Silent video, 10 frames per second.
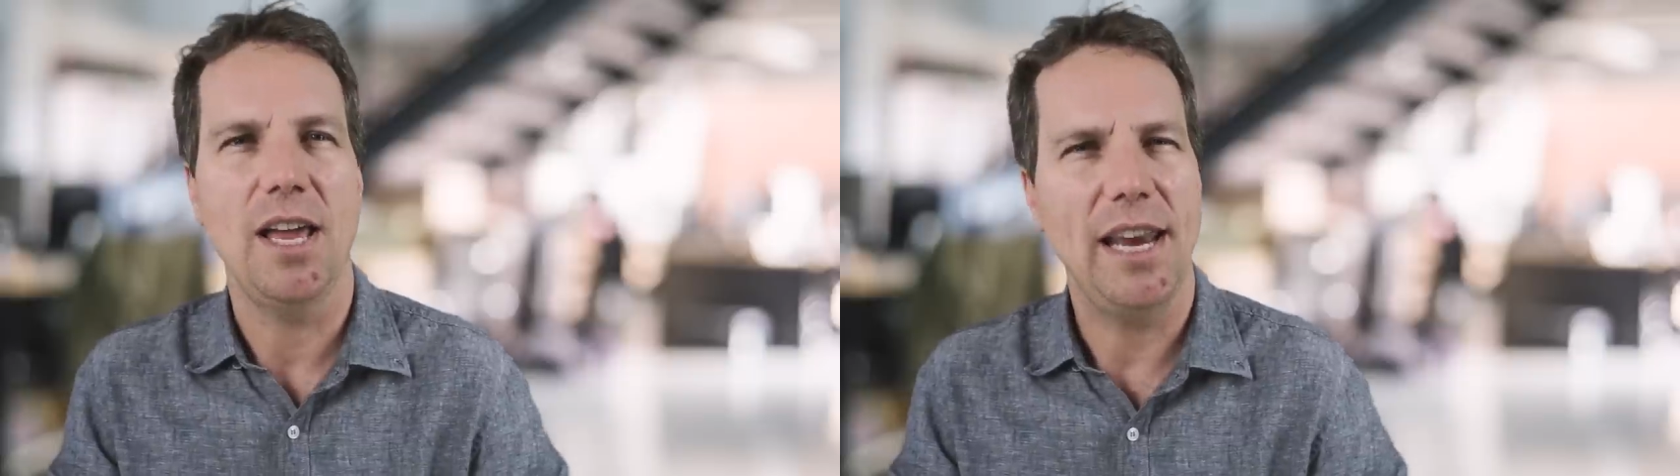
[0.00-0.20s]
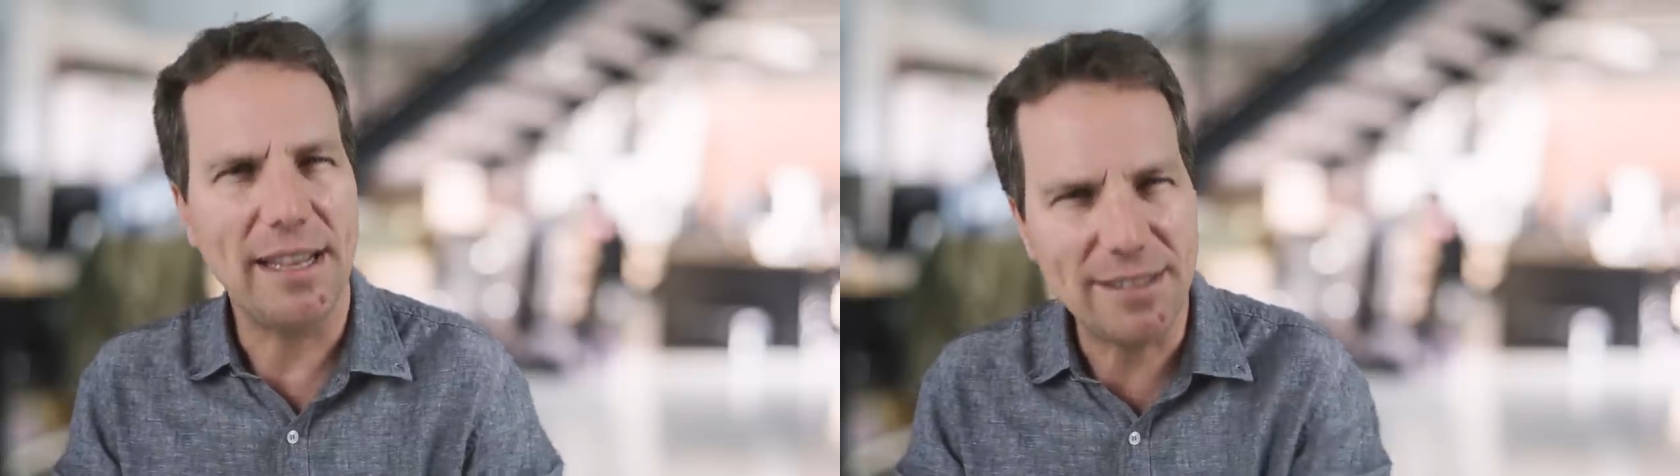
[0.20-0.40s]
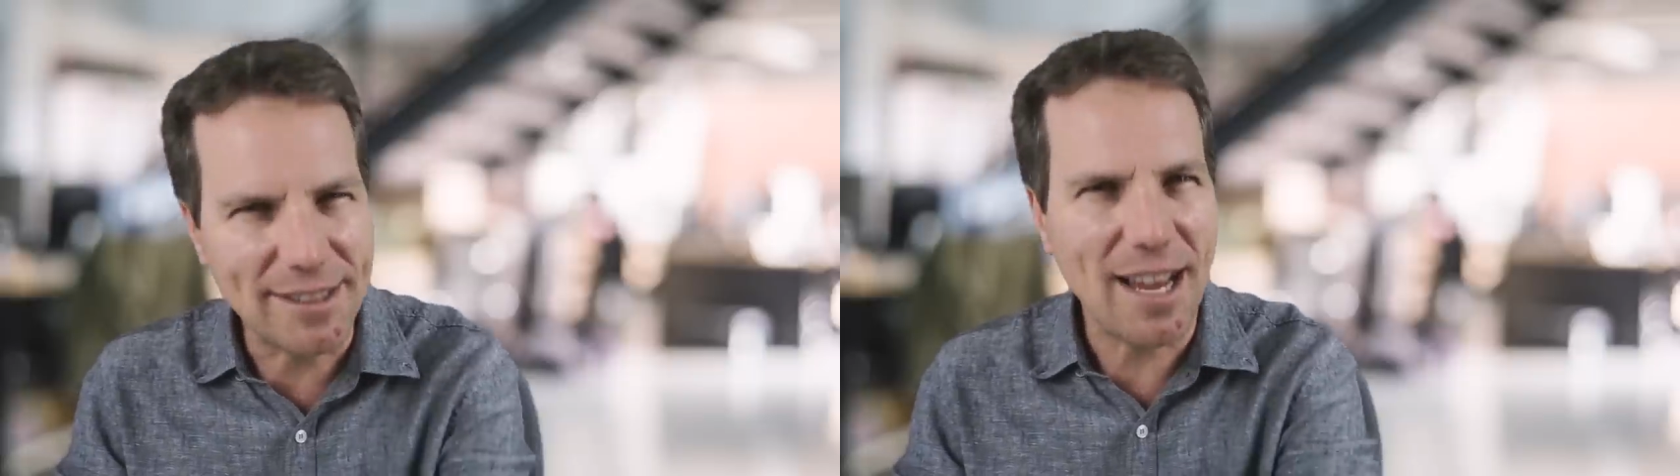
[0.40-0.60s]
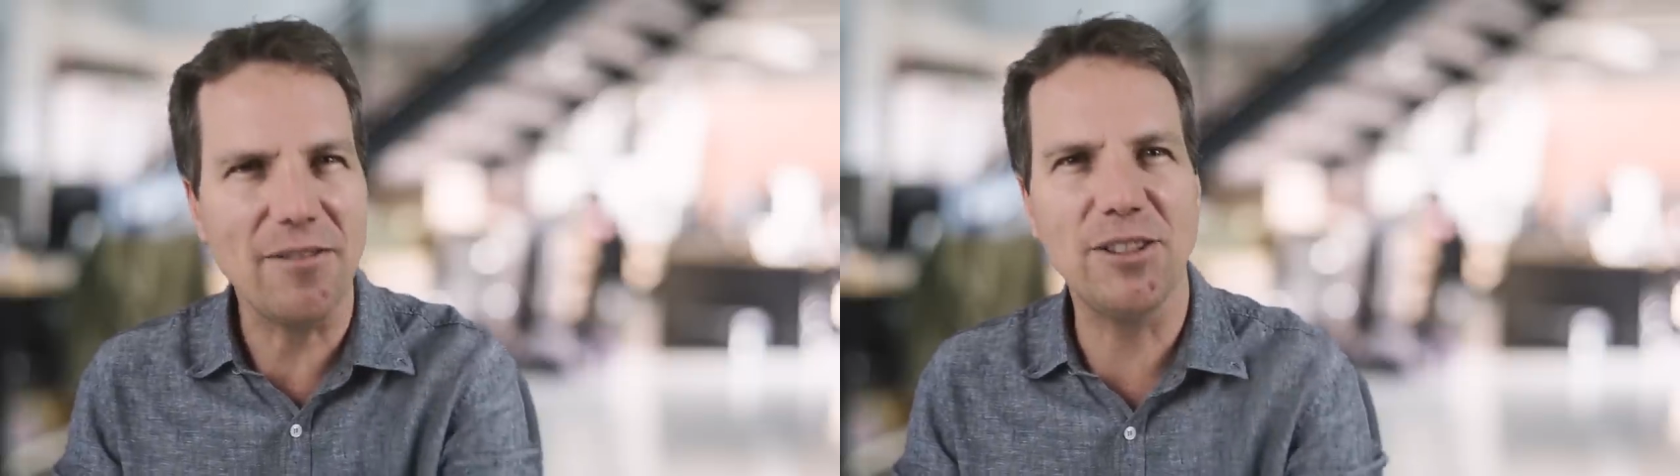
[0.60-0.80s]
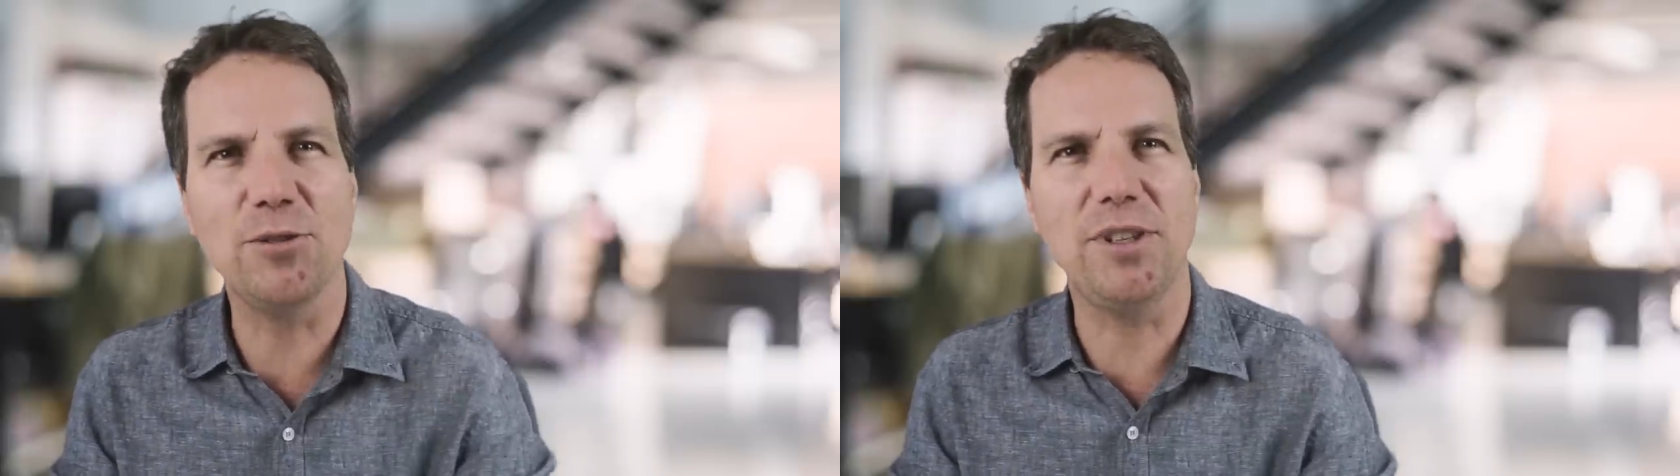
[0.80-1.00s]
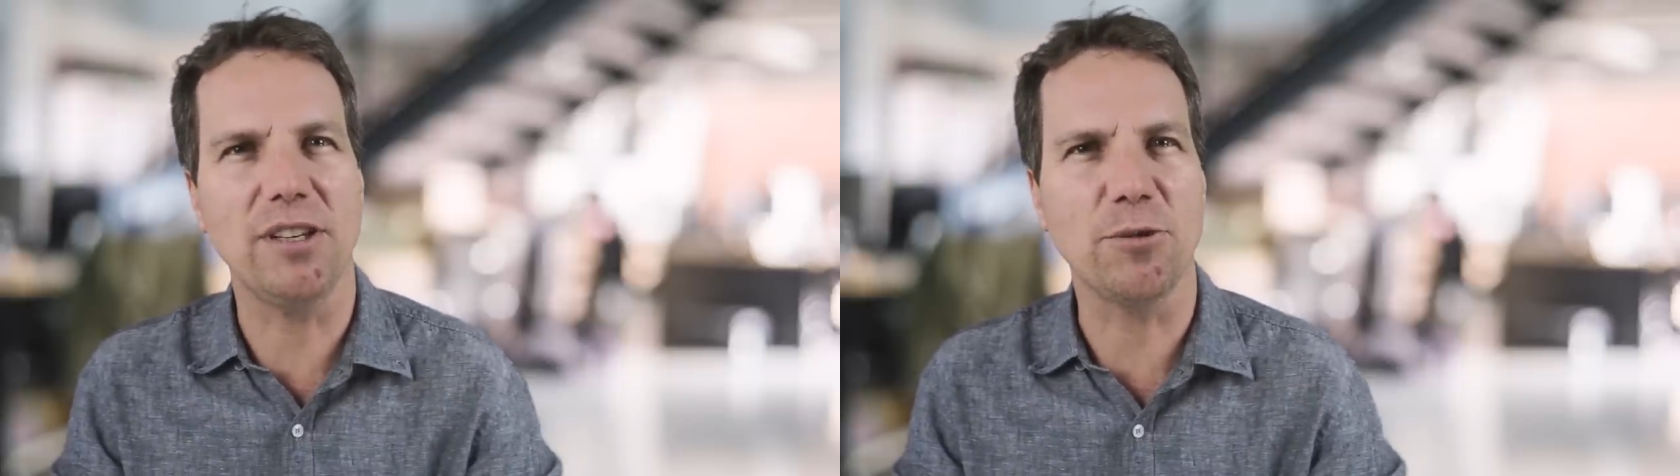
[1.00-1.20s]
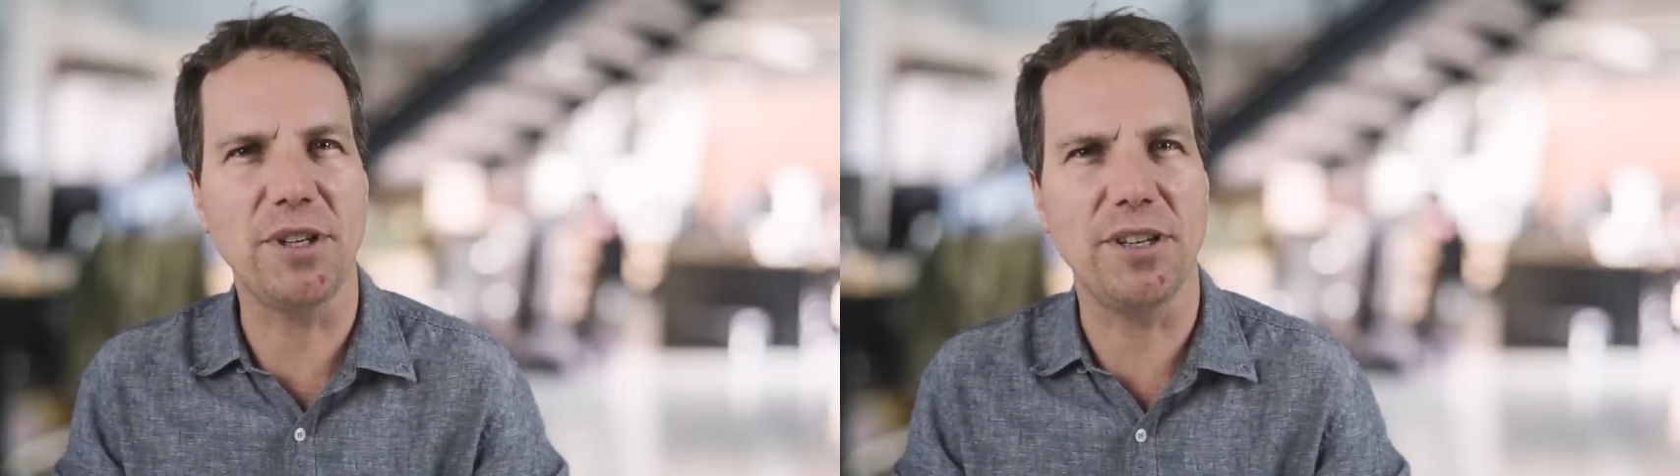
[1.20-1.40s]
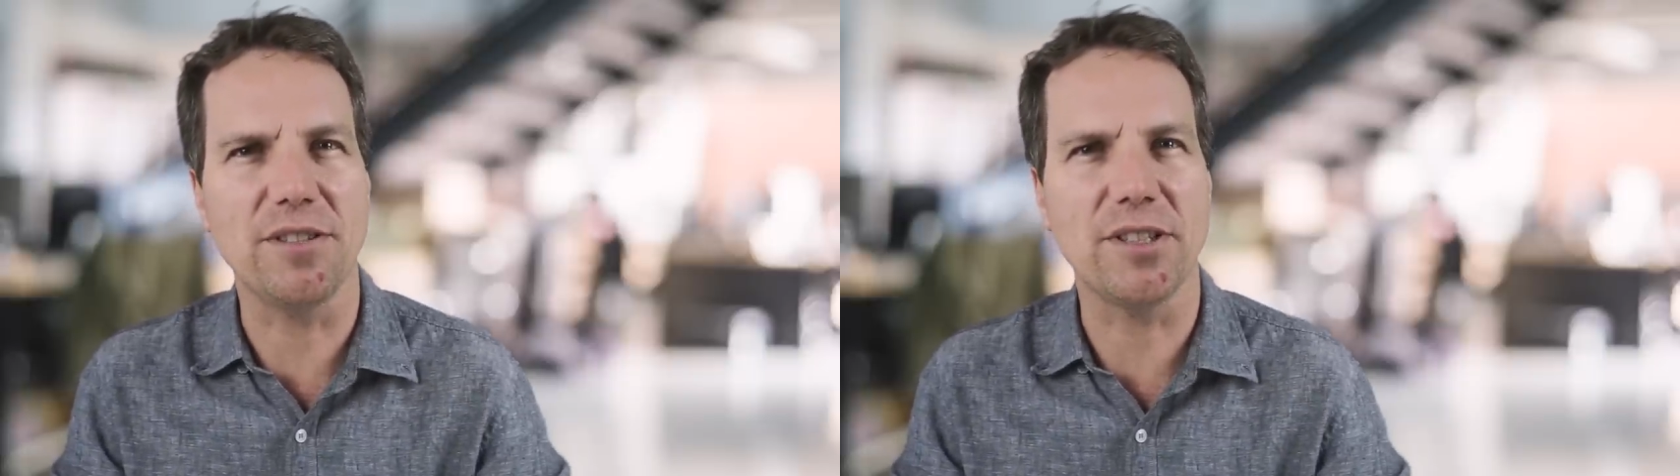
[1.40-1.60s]
Let's dive into the
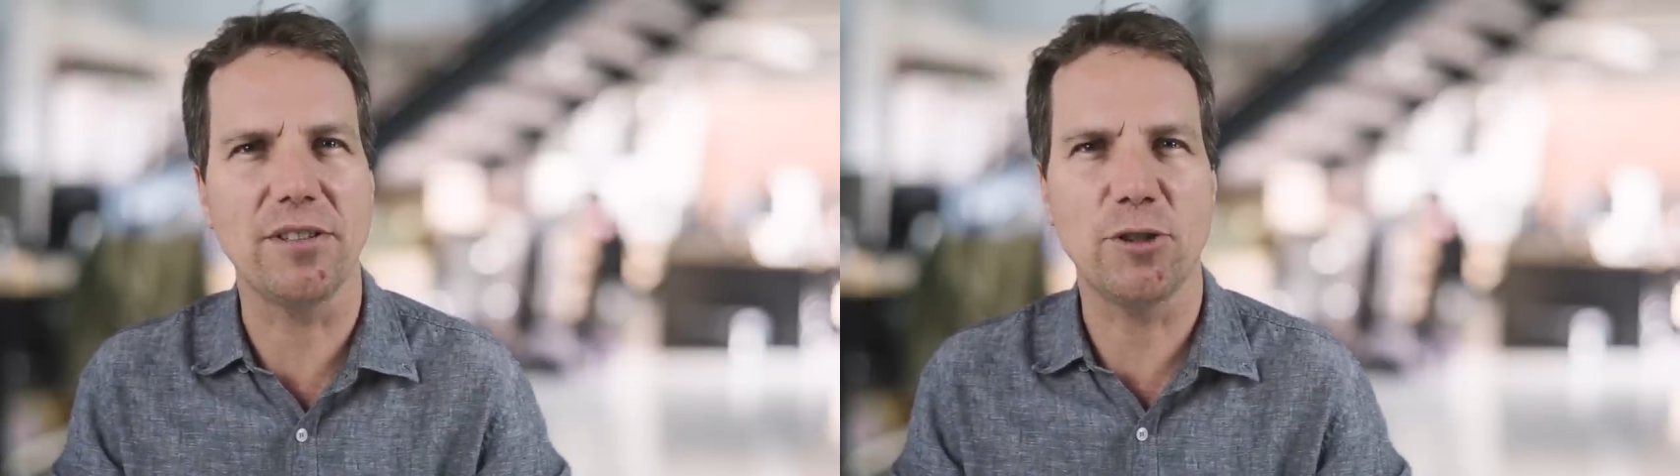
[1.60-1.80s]
ingredients